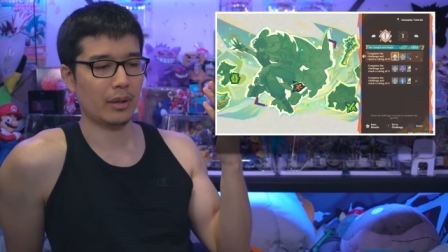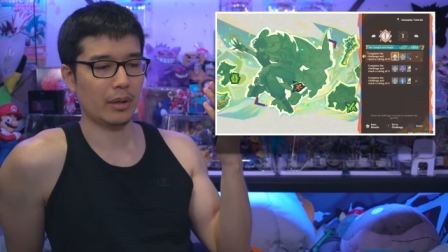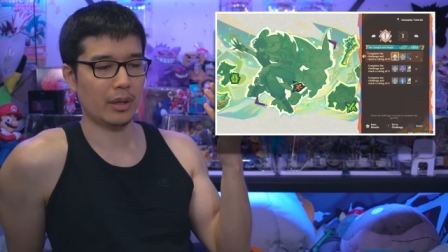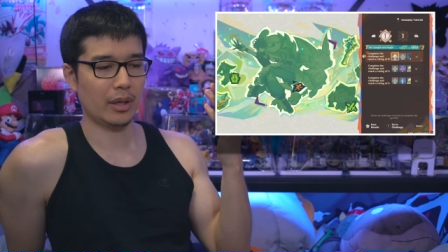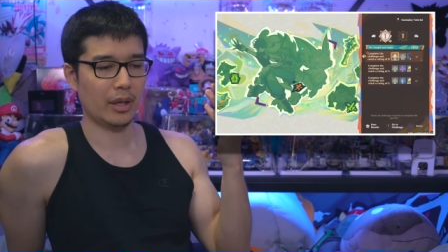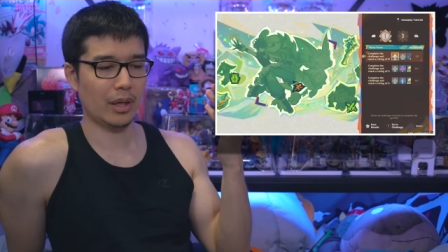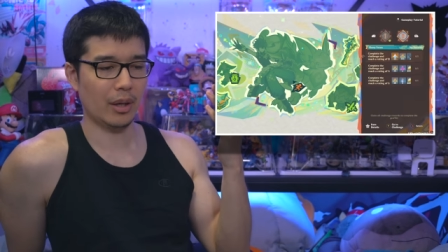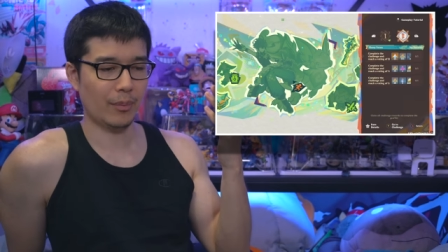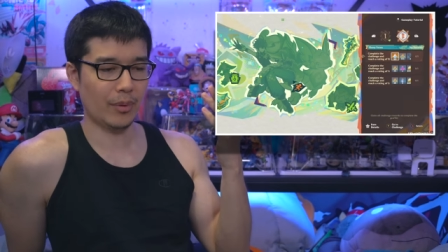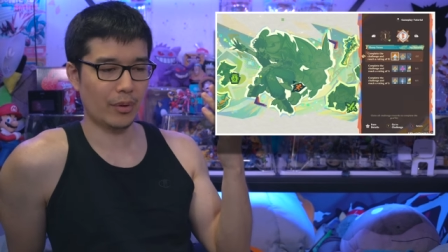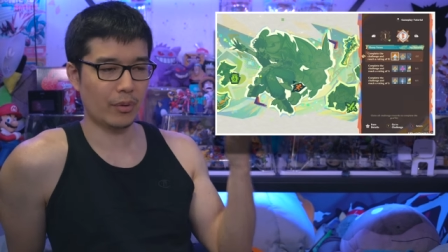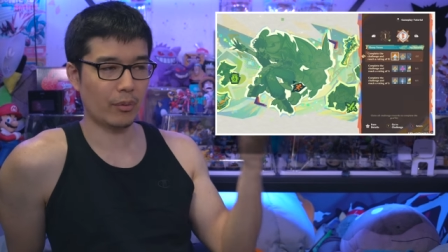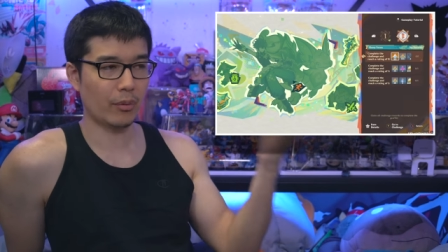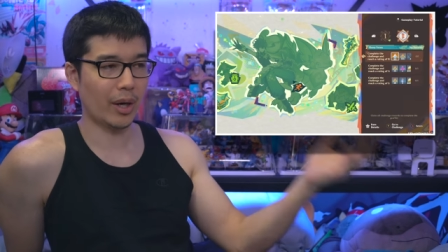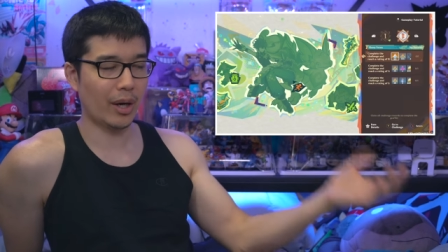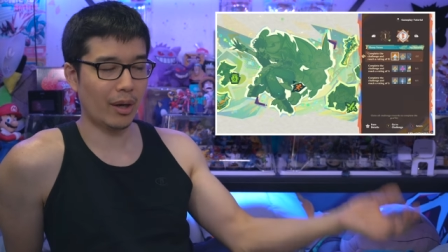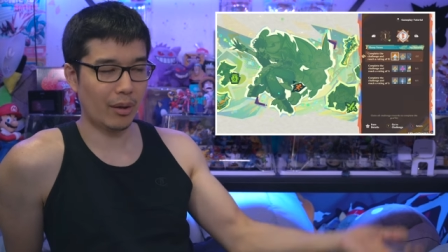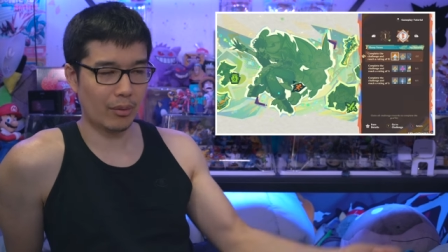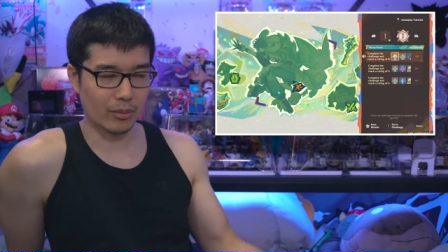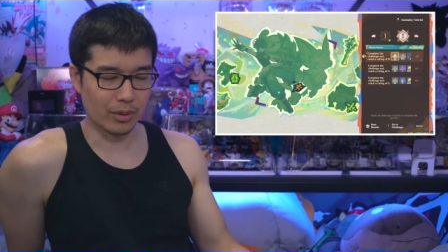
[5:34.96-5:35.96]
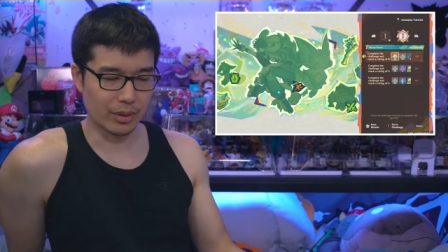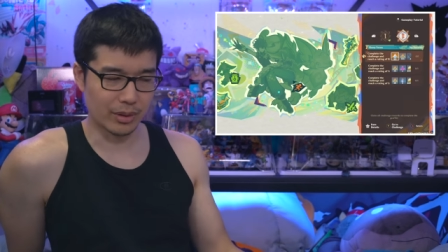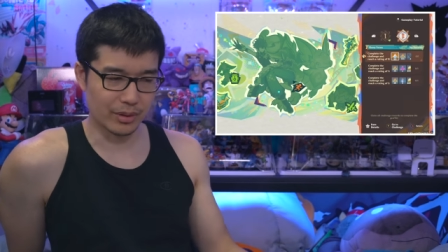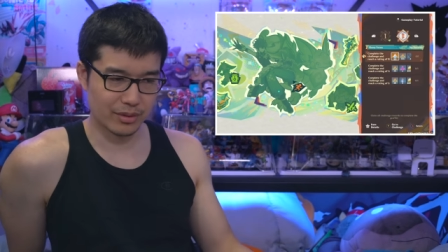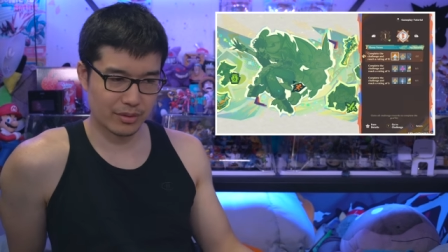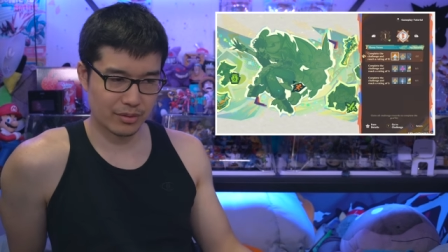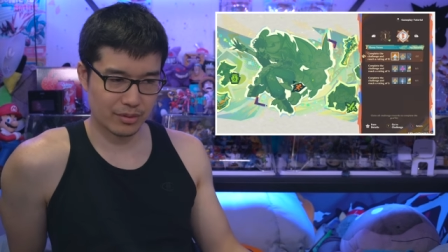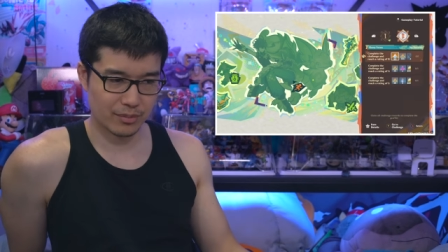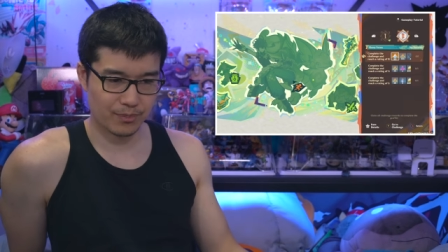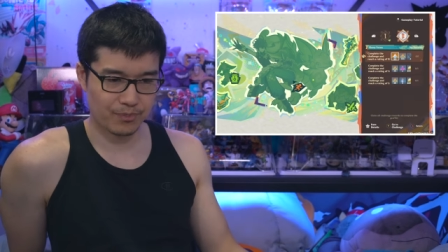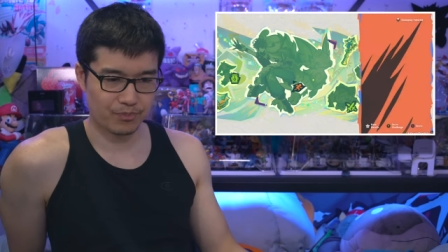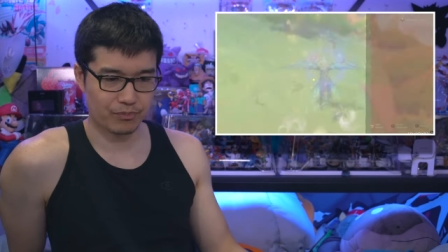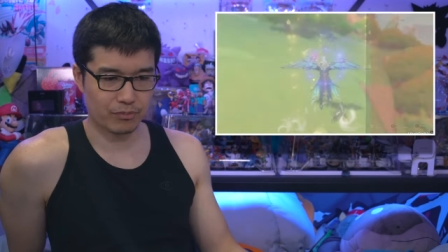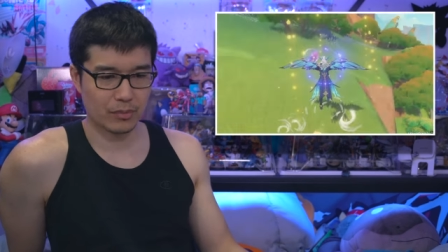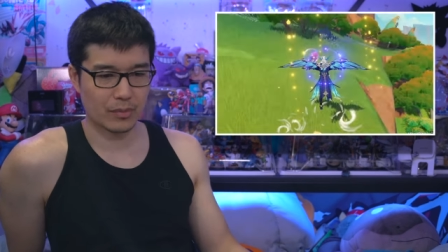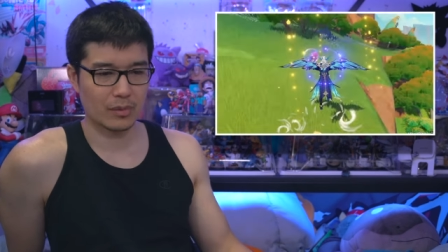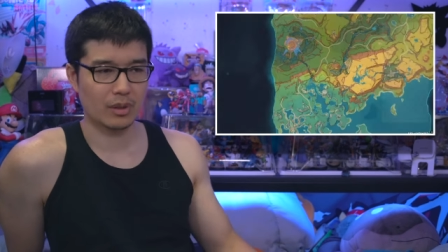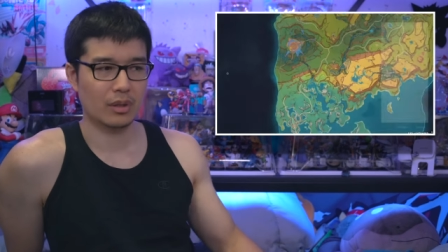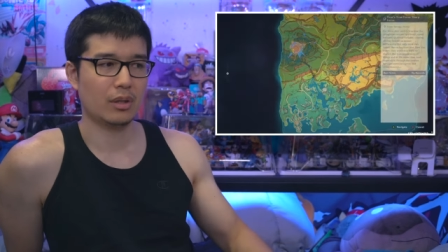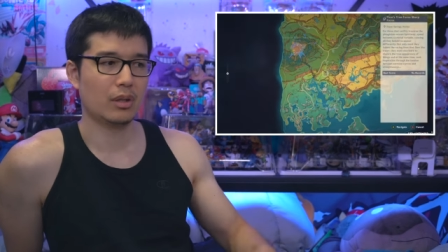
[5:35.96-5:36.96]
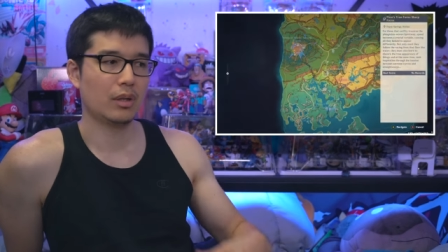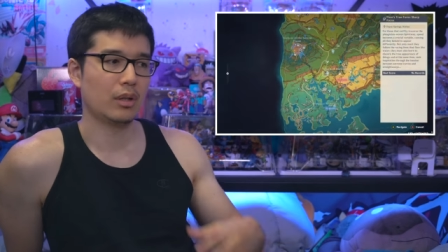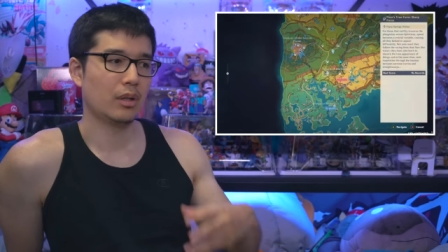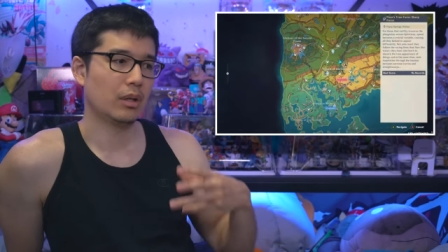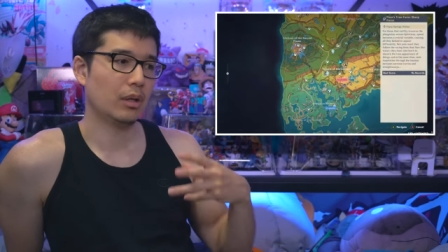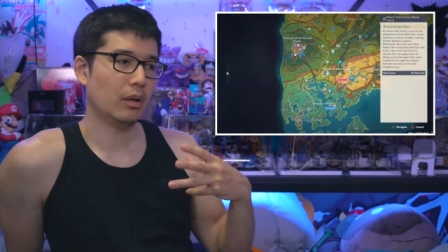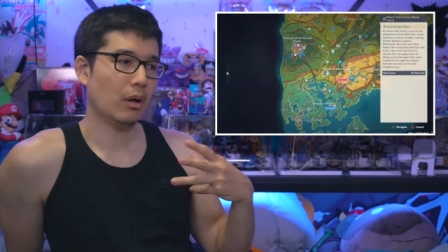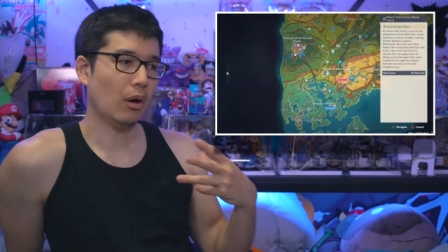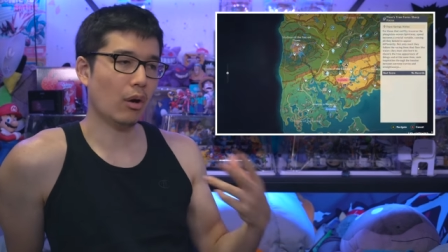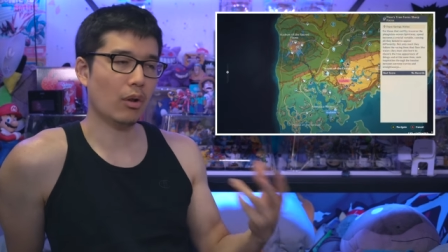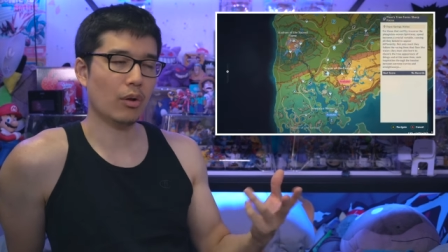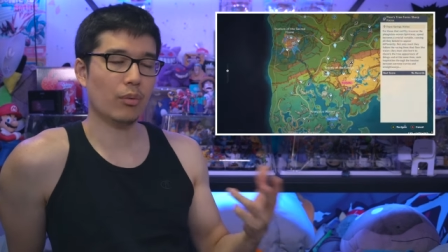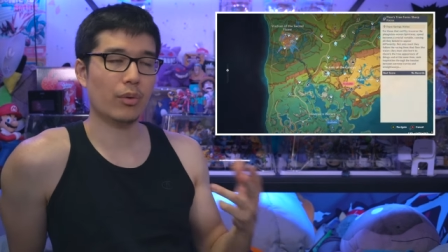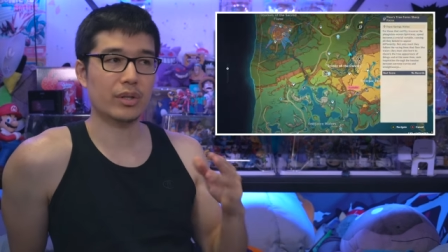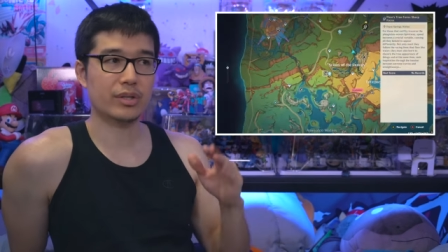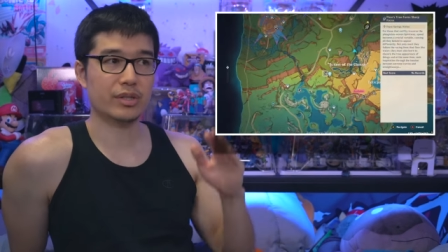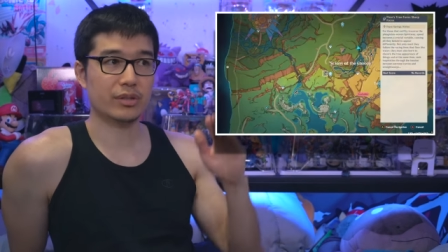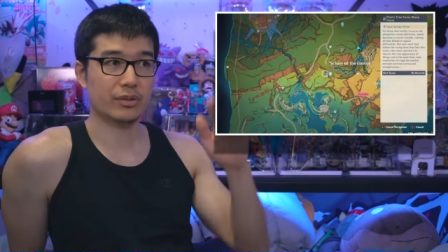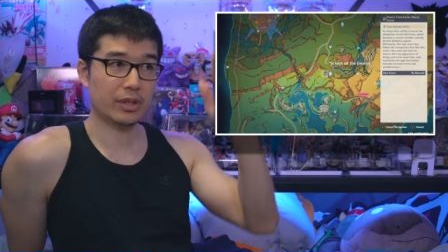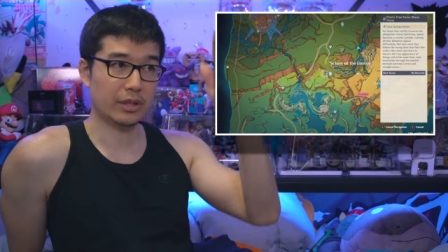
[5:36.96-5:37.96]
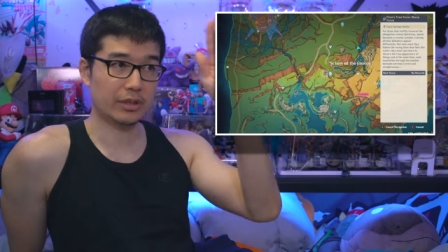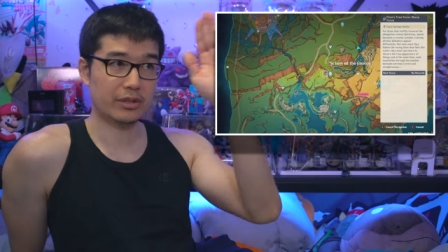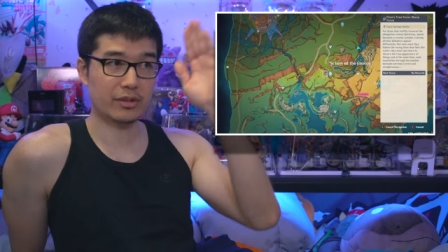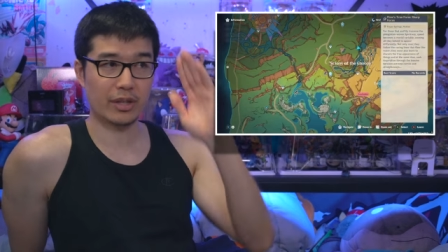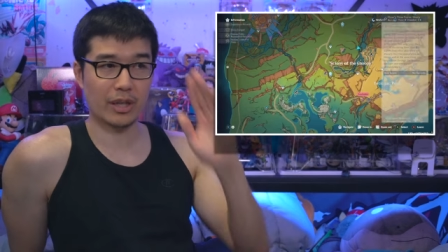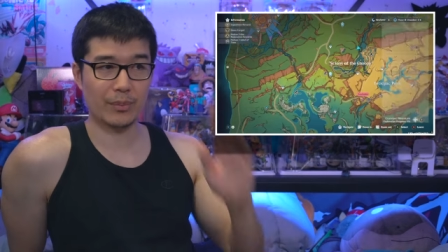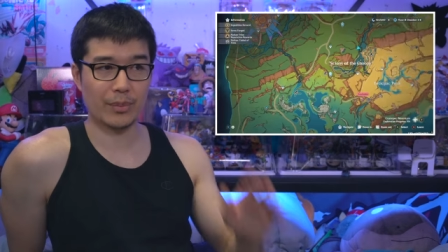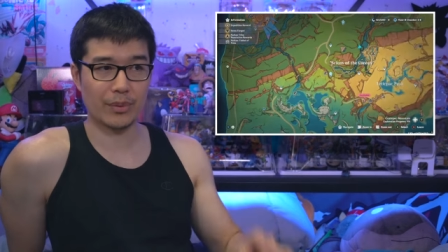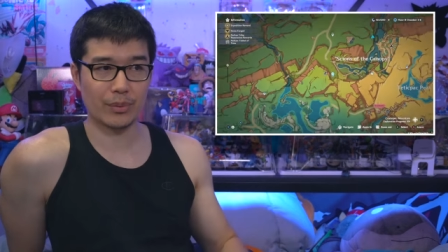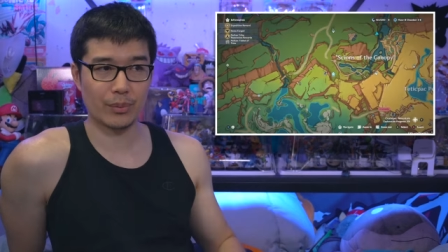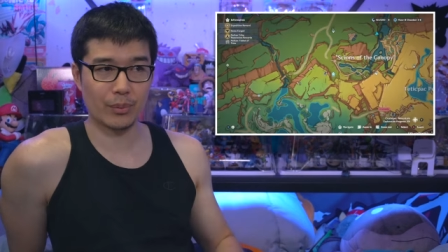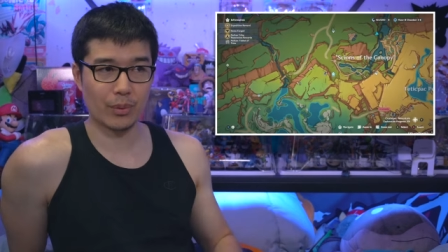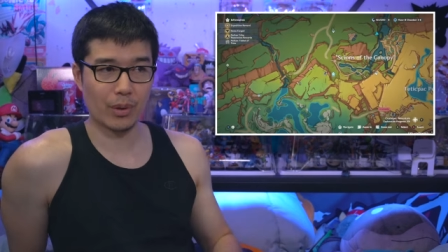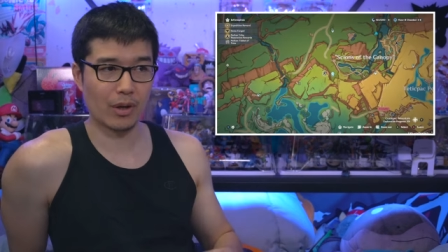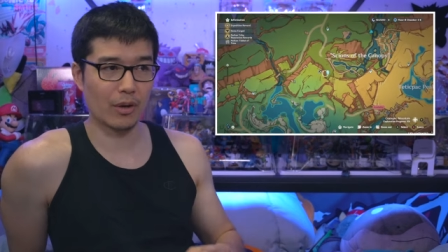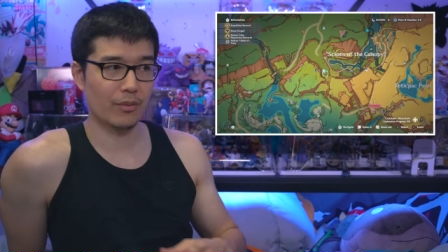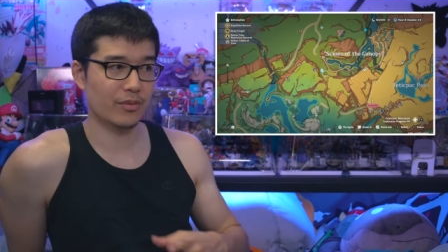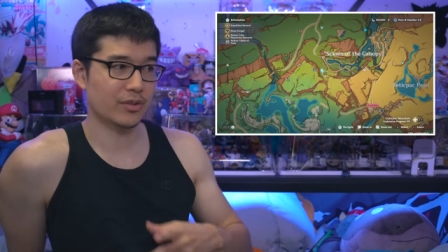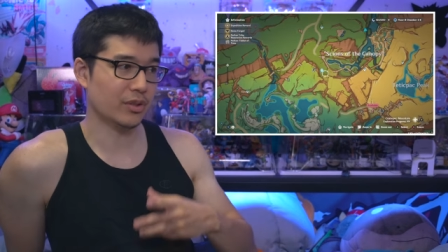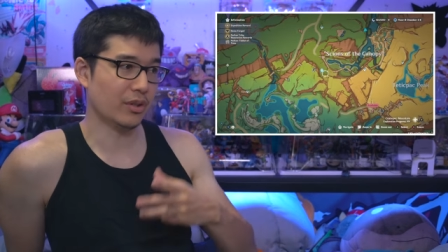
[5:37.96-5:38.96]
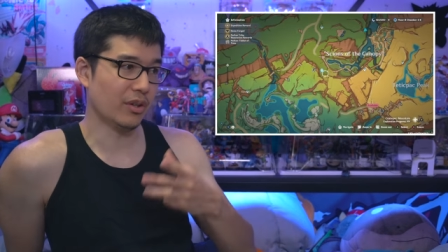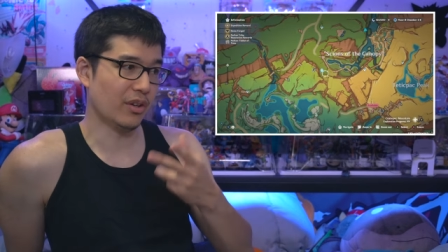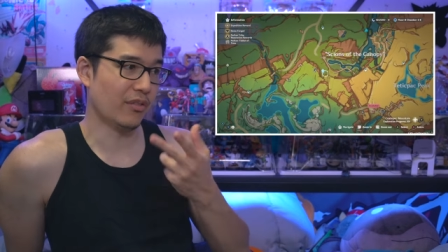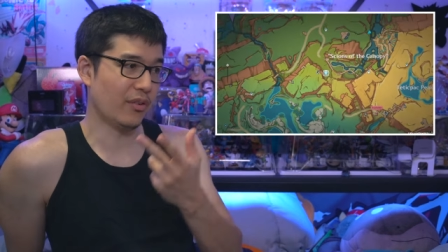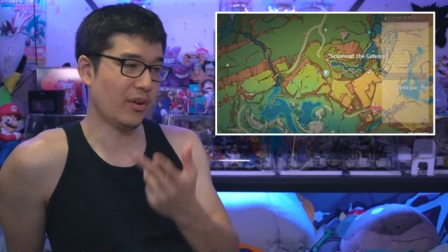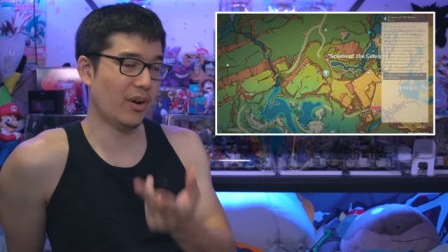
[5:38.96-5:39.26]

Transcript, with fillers: um, the ground ones are the ones who can climb up the wall so if,